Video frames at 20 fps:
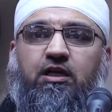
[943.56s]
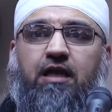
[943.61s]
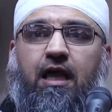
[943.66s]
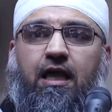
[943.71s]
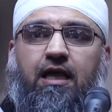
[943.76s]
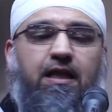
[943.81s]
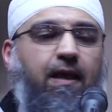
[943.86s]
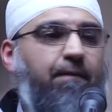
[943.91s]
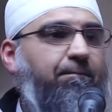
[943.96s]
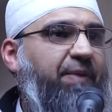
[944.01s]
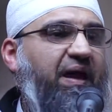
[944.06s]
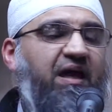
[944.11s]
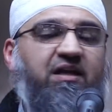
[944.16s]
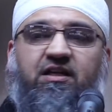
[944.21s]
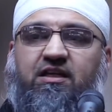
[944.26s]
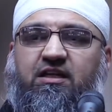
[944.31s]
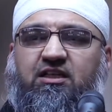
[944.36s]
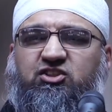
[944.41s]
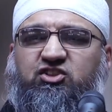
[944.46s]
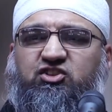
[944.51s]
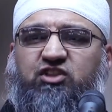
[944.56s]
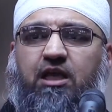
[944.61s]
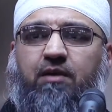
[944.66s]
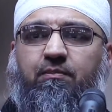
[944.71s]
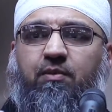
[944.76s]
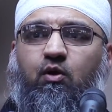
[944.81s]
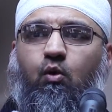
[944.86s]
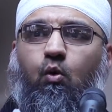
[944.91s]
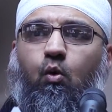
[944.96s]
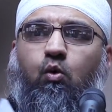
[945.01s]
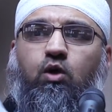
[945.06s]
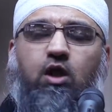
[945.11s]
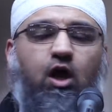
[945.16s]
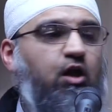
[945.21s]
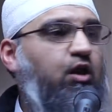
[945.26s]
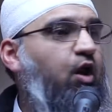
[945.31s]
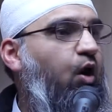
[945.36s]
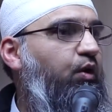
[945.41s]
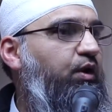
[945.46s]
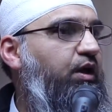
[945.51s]
in a pen, in a stable, all
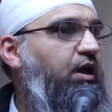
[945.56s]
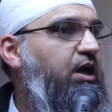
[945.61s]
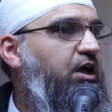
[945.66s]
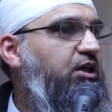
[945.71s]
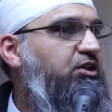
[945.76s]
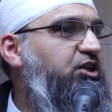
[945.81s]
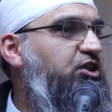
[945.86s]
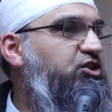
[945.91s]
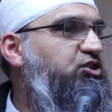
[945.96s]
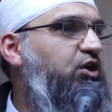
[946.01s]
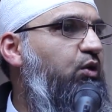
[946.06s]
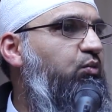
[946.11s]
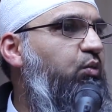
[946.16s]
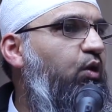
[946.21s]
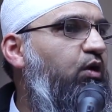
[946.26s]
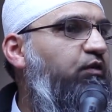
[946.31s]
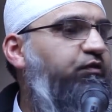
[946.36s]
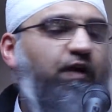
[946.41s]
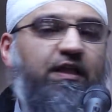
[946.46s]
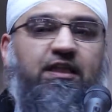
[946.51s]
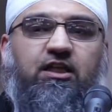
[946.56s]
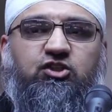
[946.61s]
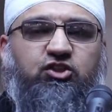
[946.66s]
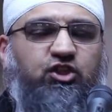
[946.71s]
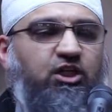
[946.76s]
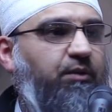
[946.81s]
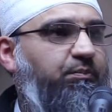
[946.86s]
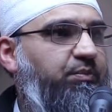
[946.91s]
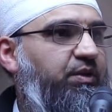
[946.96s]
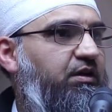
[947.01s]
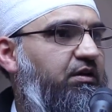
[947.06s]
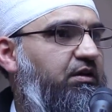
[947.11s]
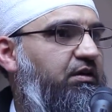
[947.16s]
alone, just the wolf and the sheep.